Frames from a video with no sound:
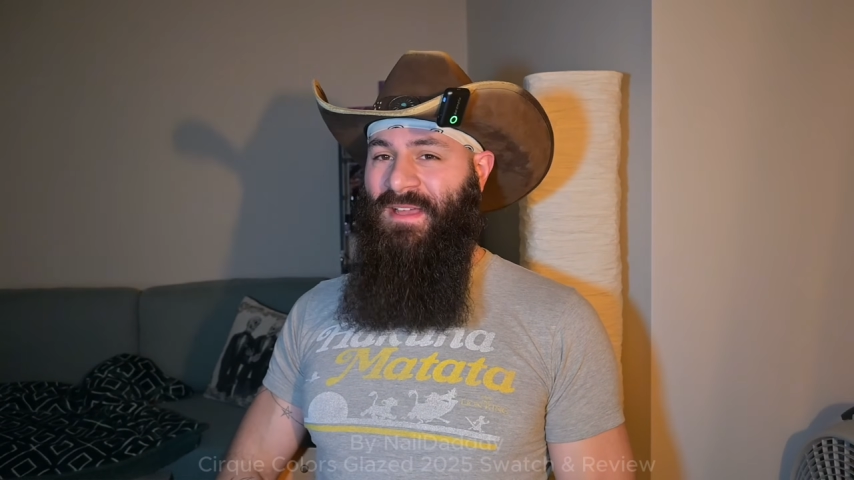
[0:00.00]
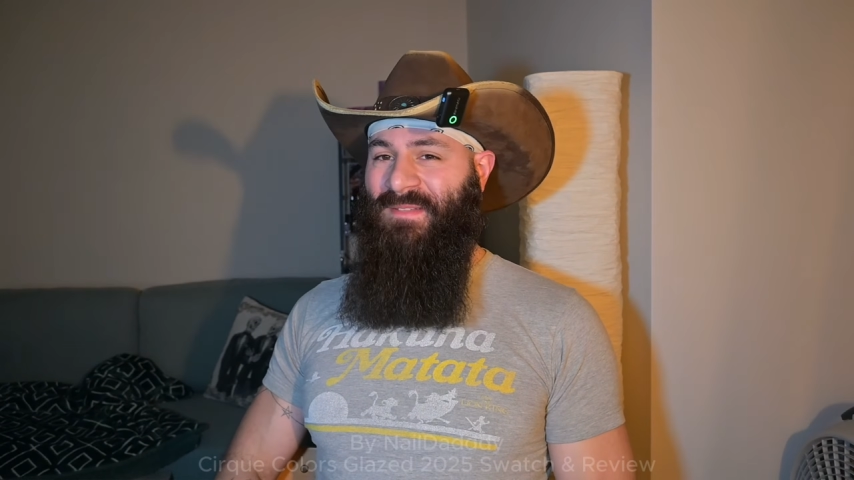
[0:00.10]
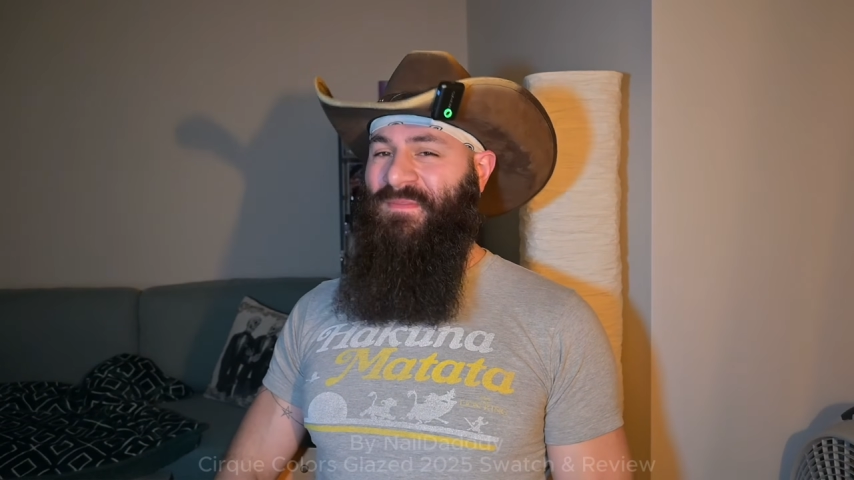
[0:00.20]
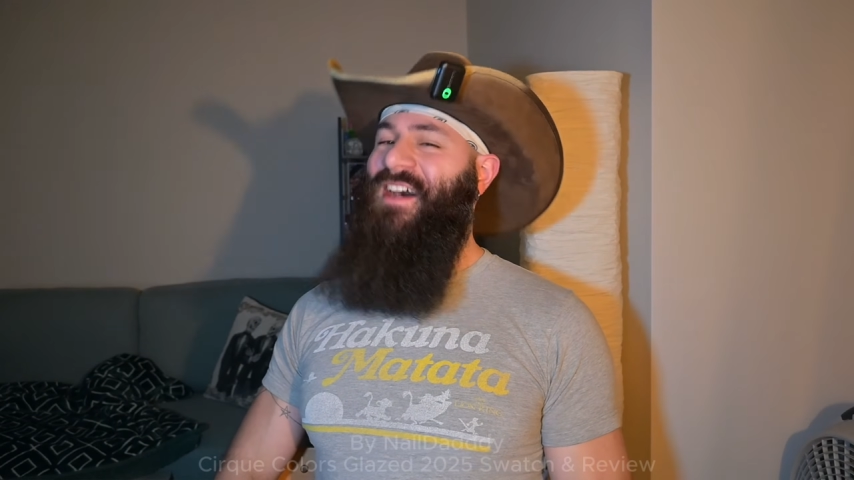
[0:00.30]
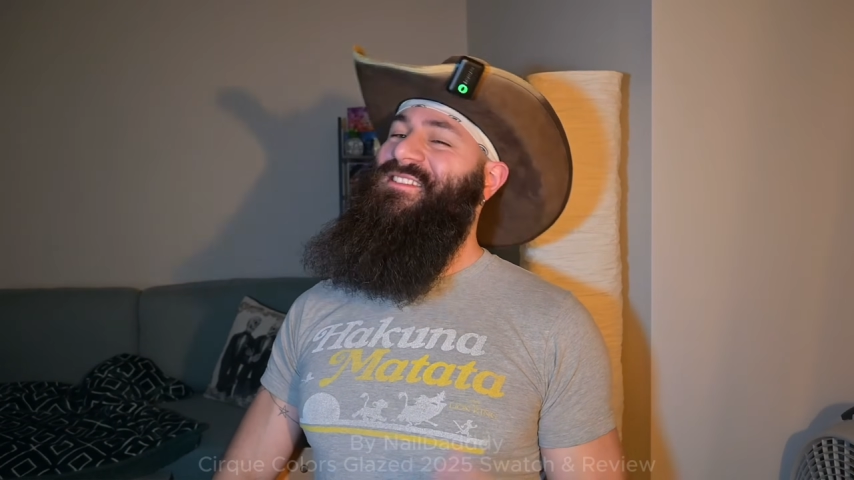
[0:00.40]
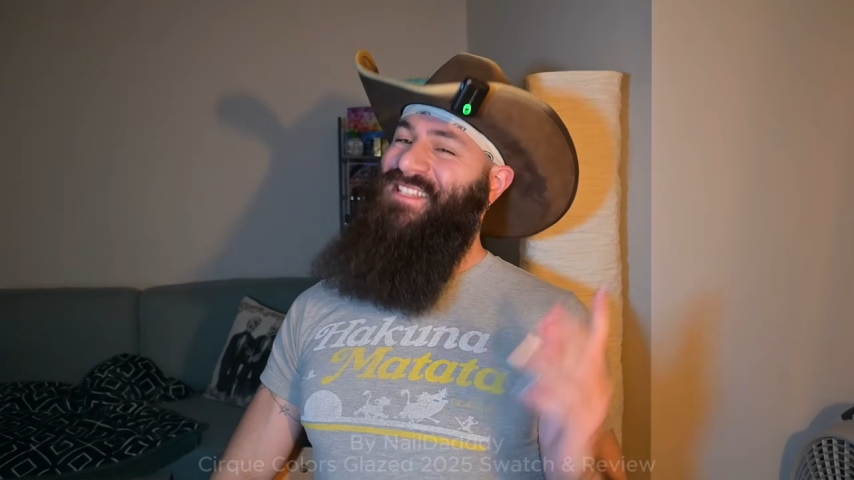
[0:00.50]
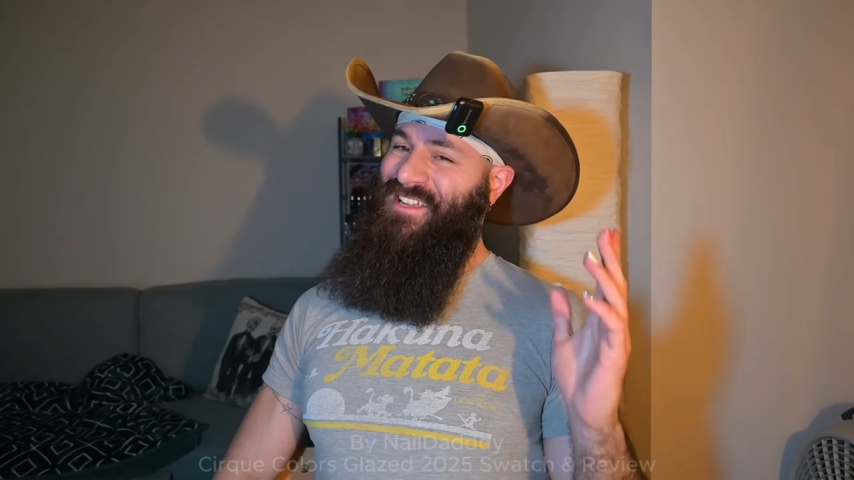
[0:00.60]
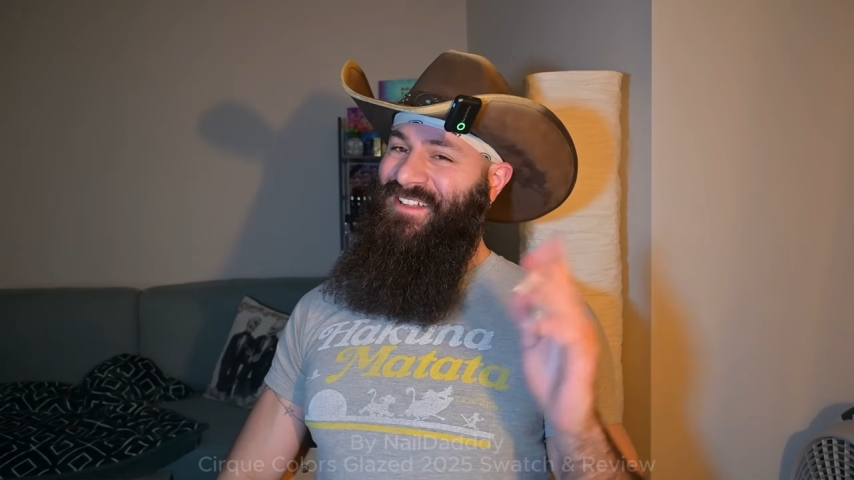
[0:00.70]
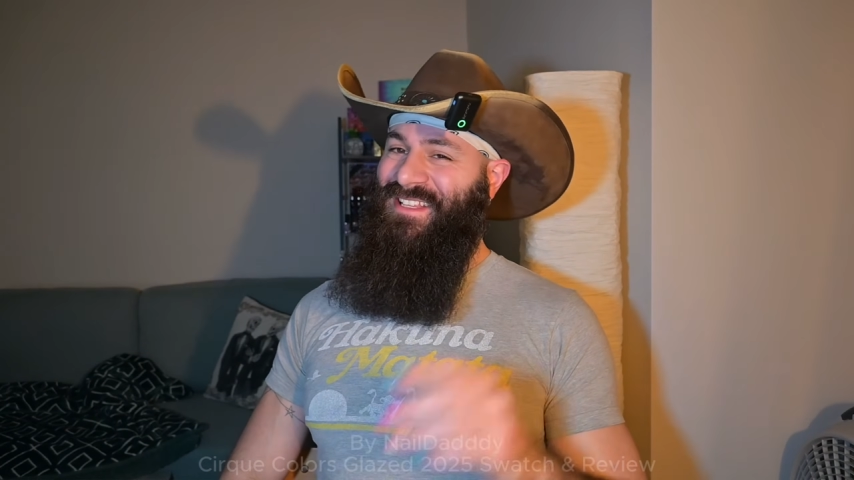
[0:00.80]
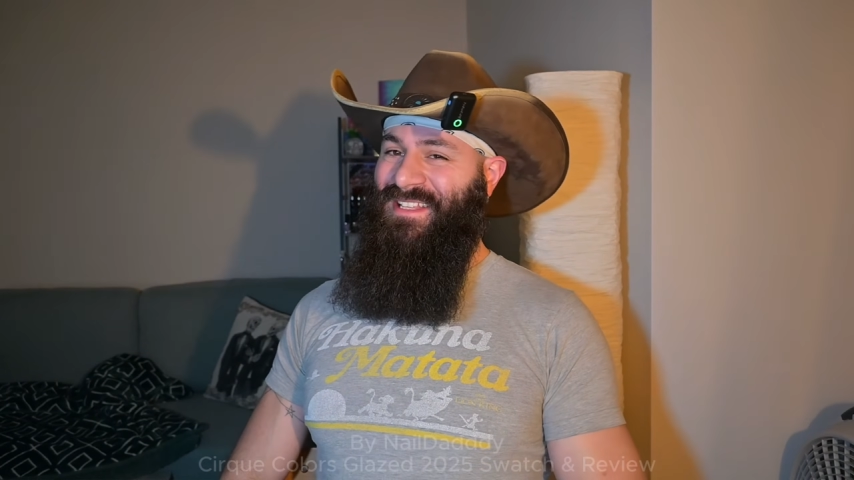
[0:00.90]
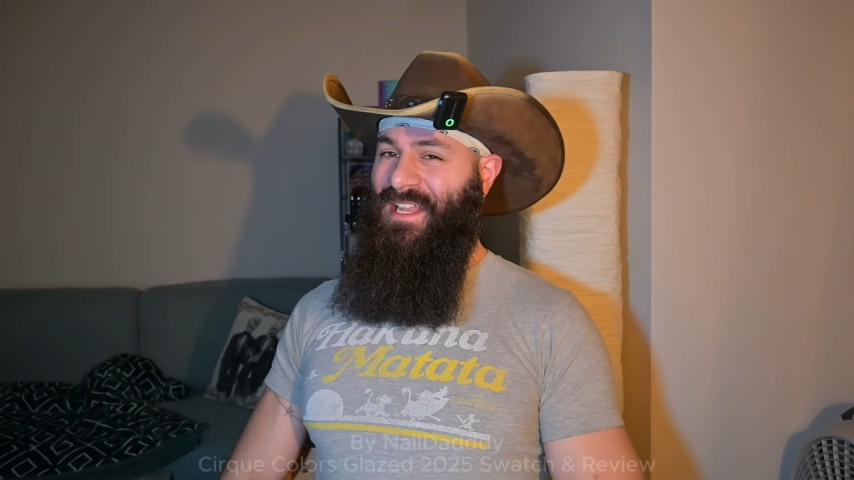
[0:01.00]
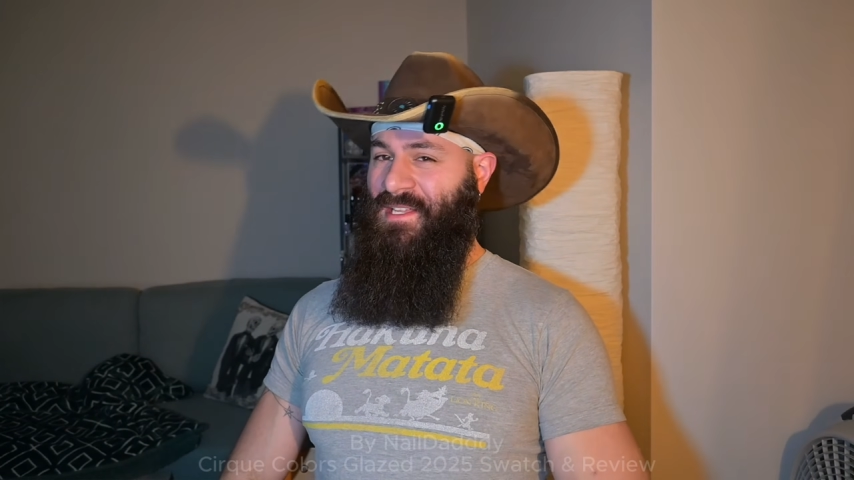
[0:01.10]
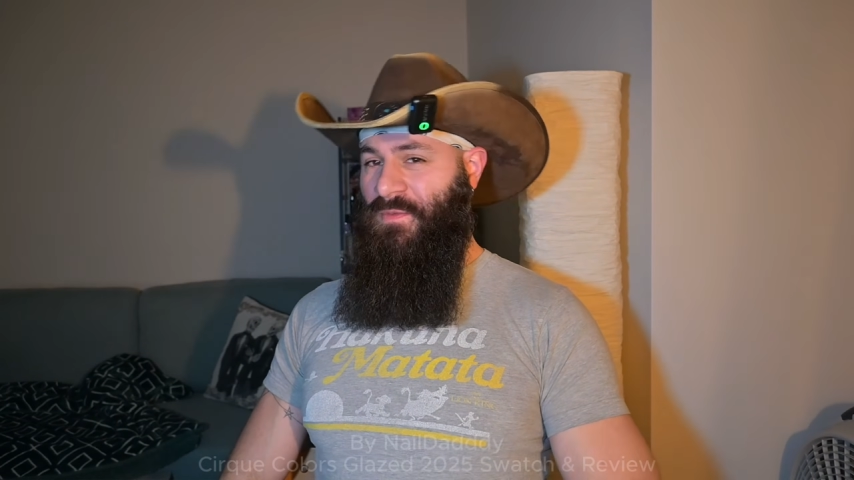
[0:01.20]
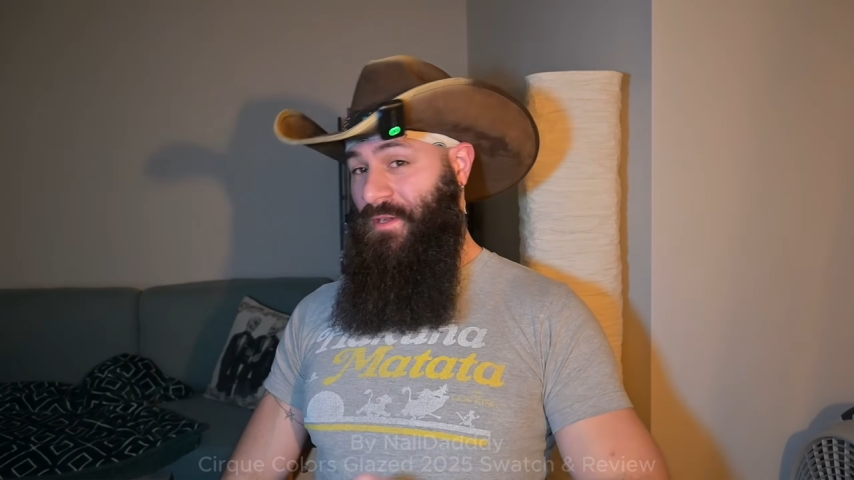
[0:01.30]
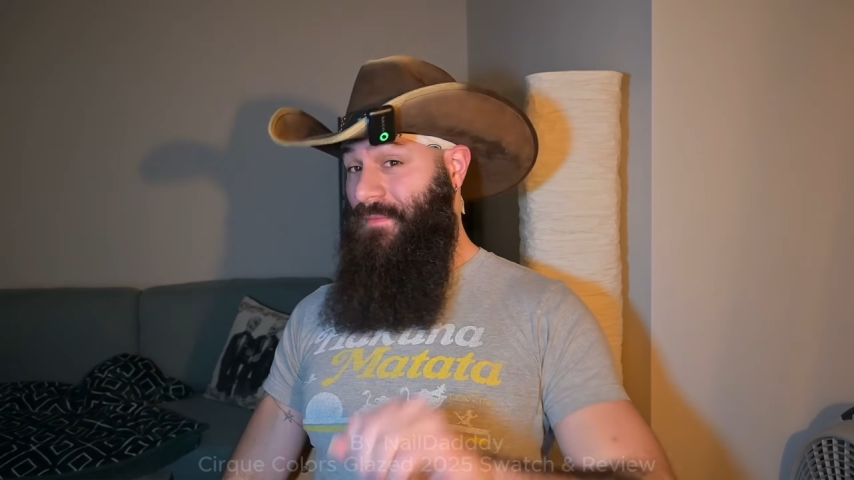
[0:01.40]
and I'll see y'all in the
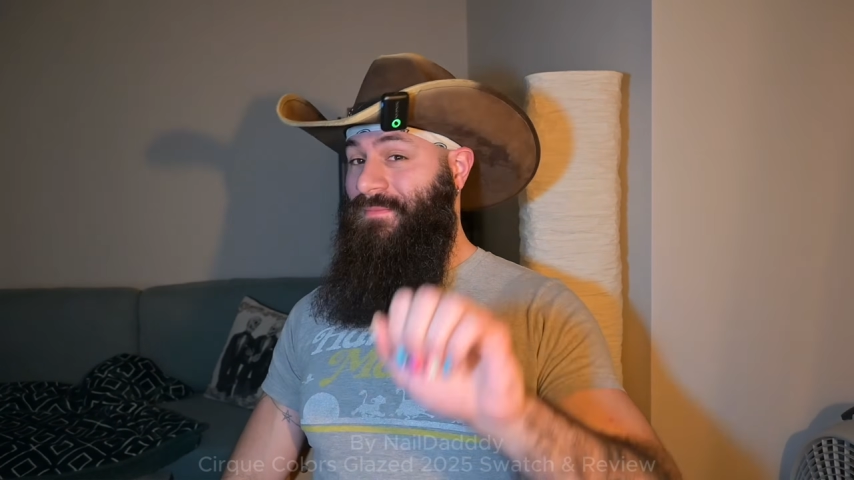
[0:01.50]
next one.